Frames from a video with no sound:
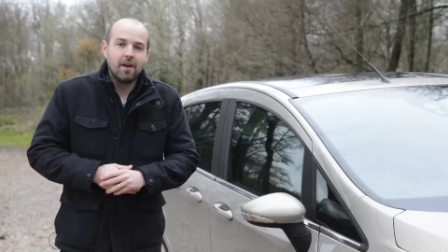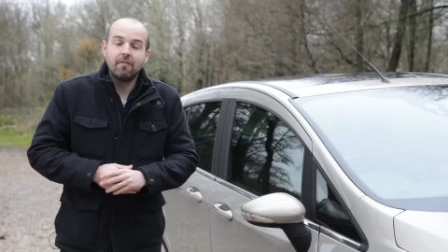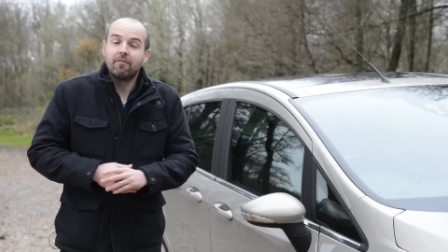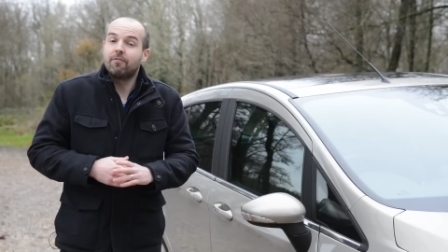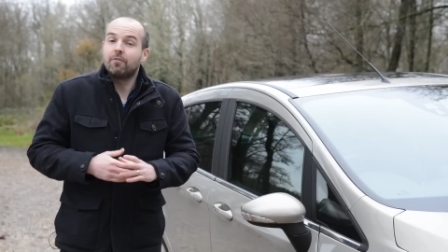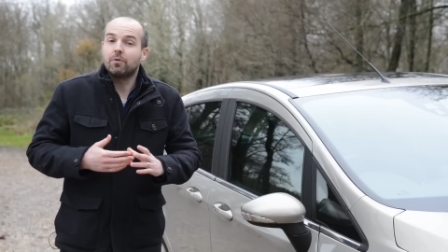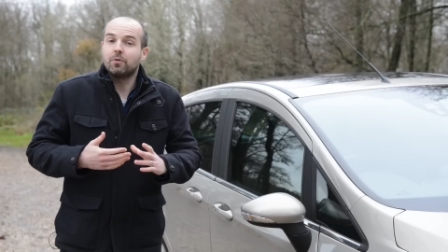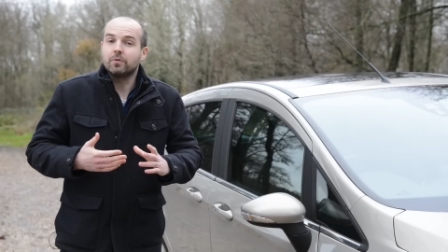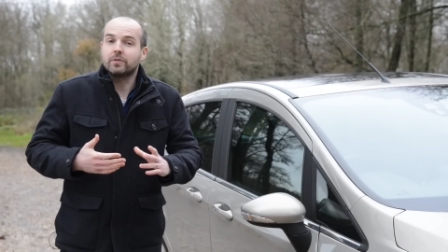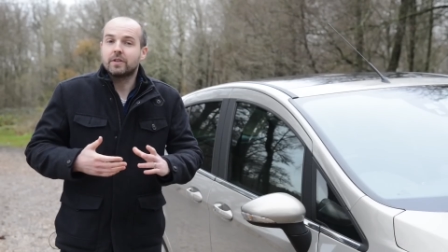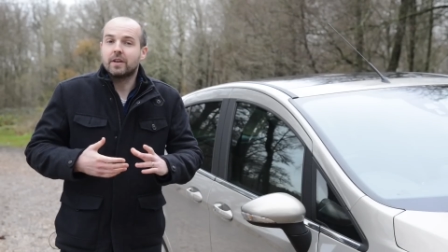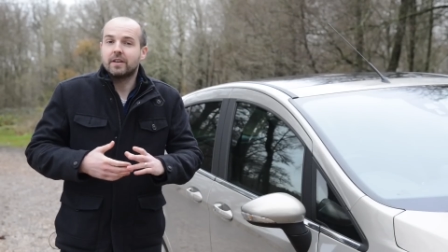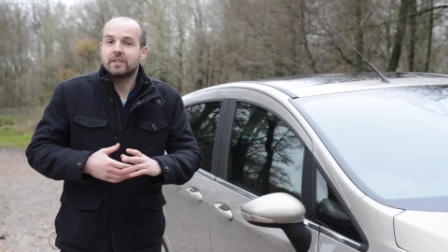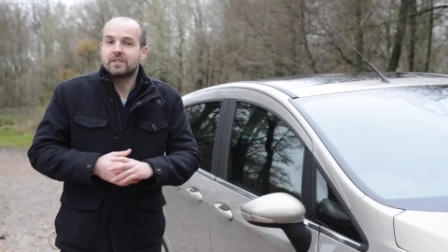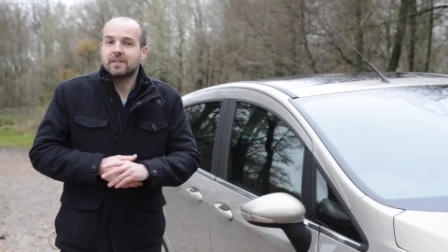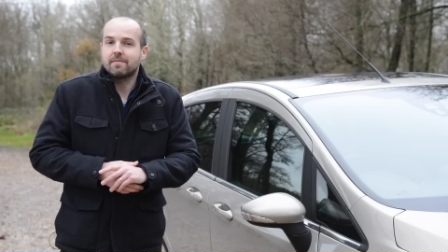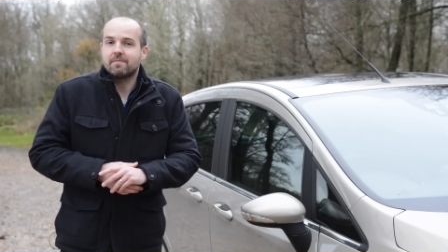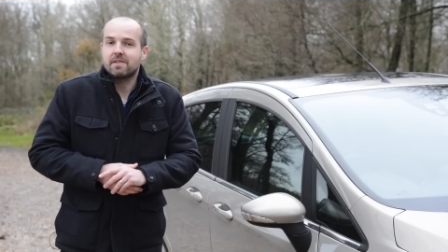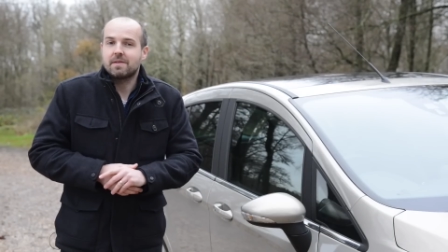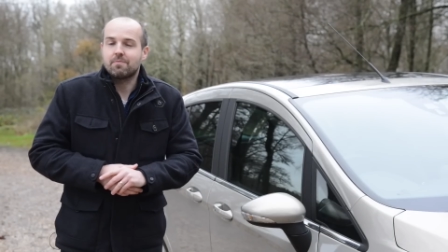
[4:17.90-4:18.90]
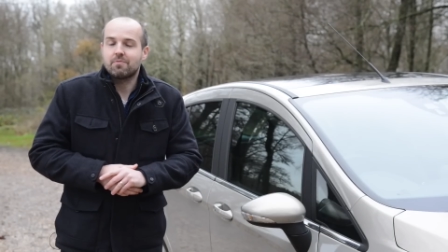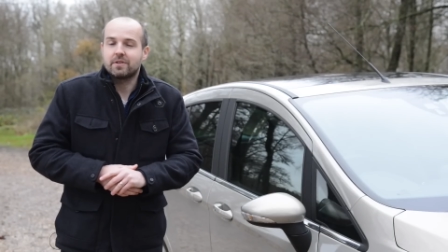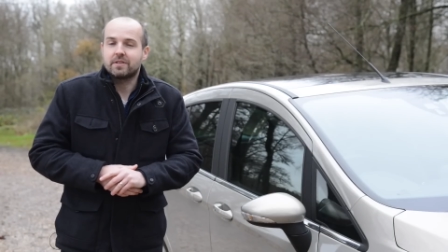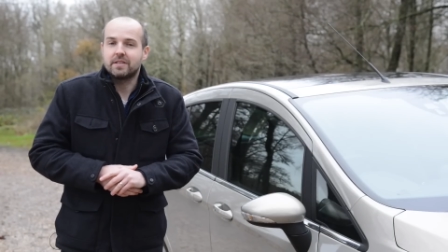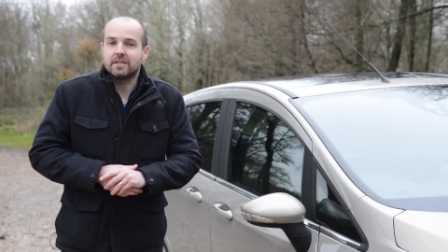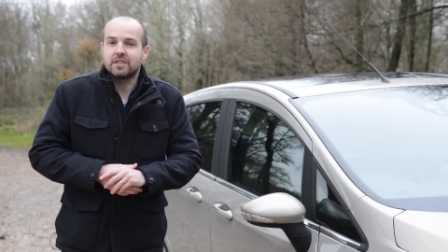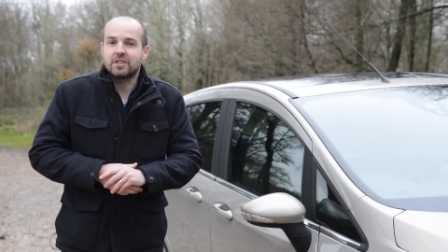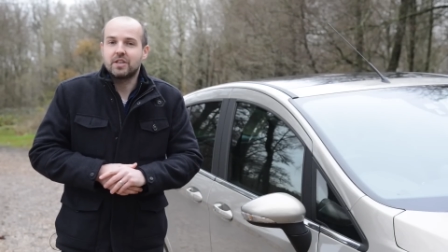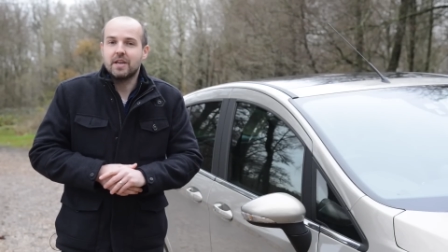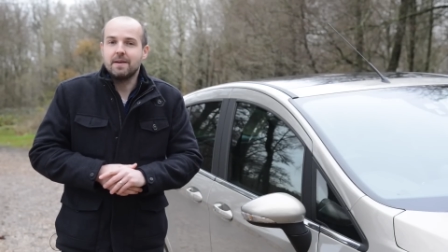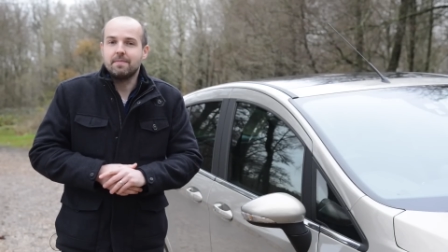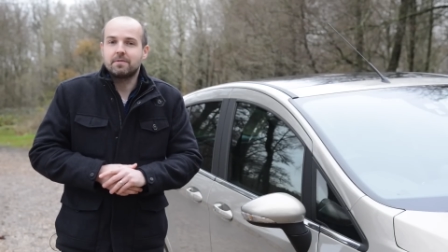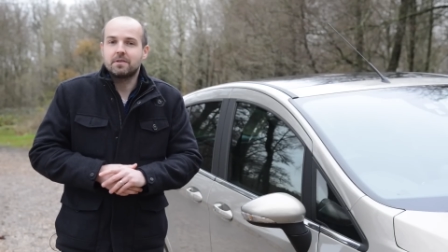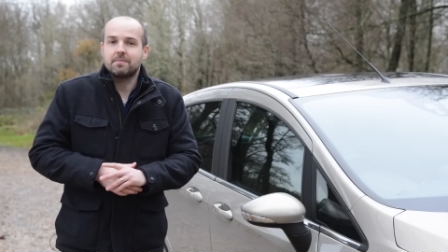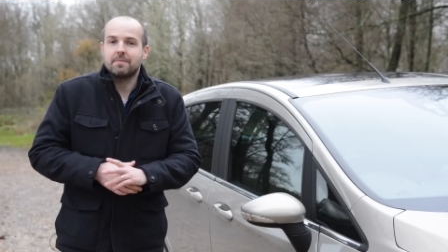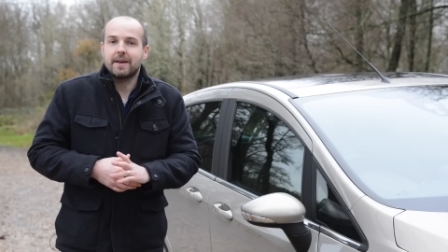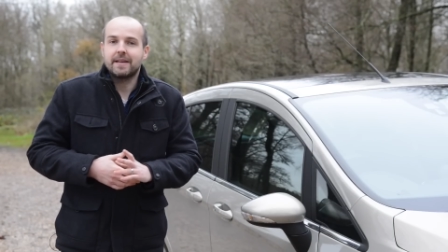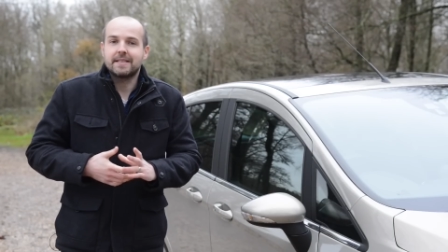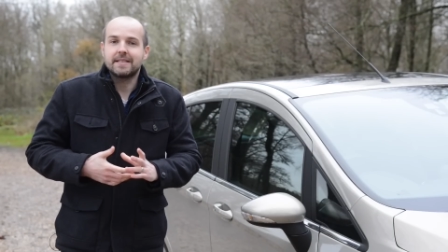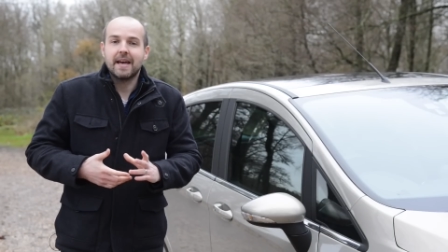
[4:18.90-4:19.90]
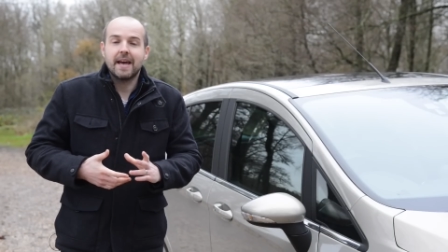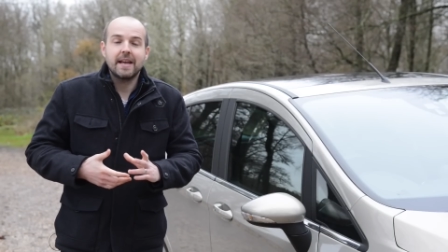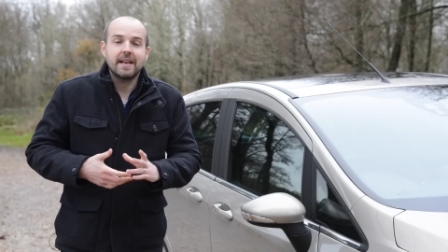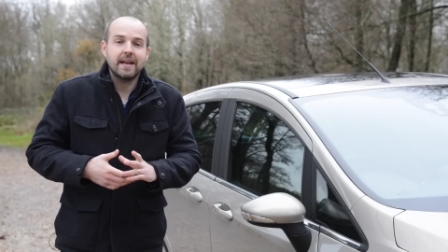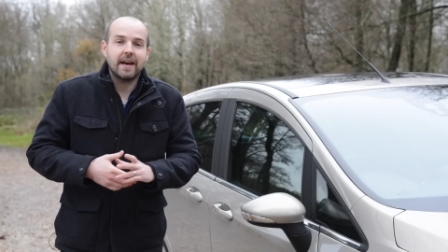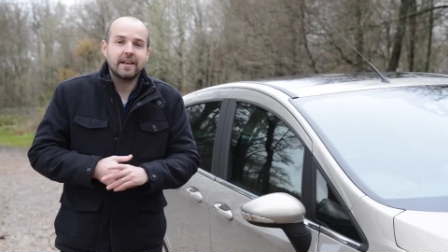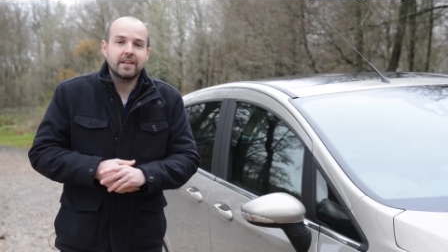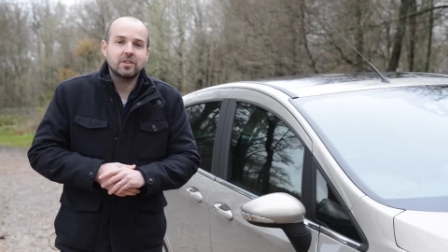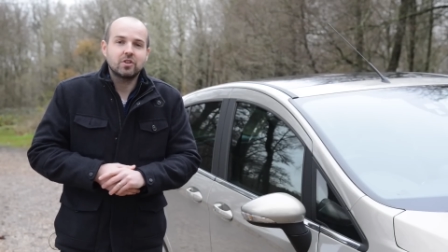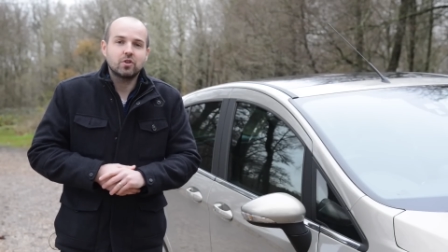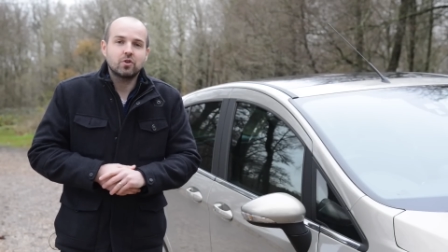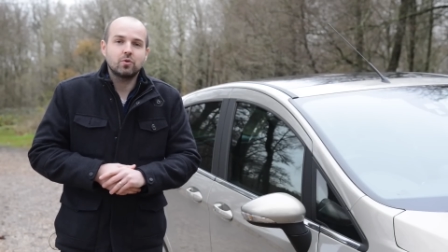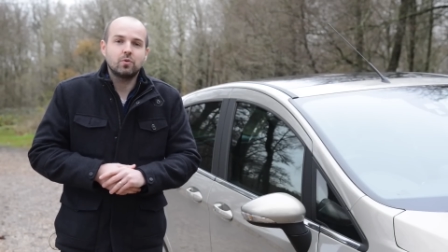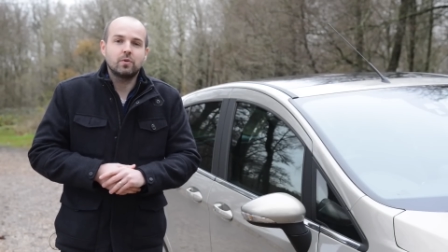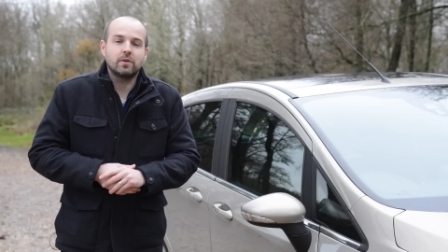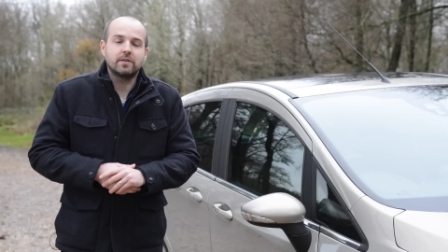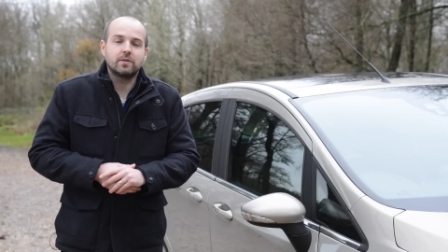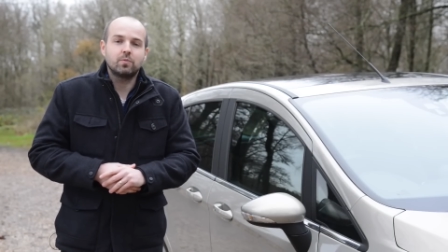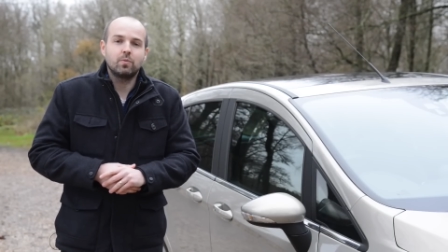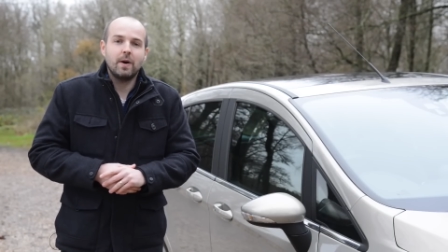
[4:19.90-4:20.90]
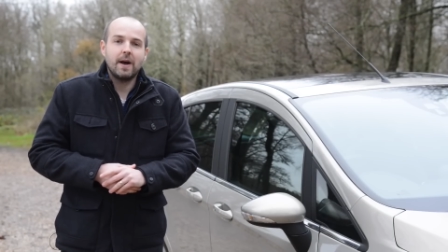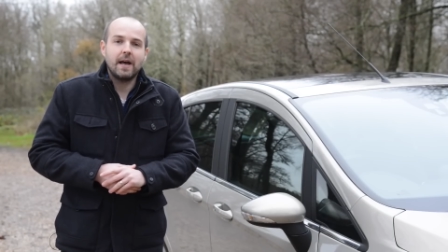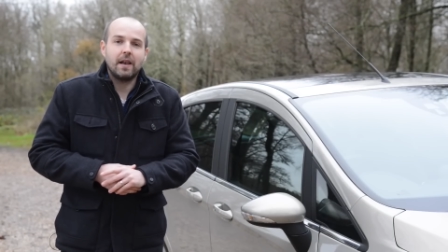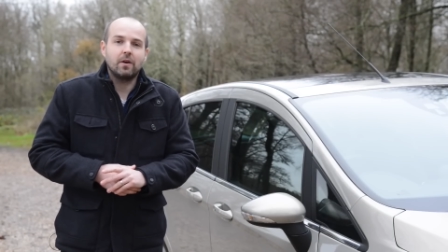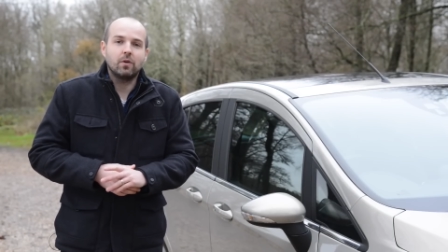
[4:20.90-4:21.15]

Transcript: Fords are generally pretty cheap to maintain and insure as well,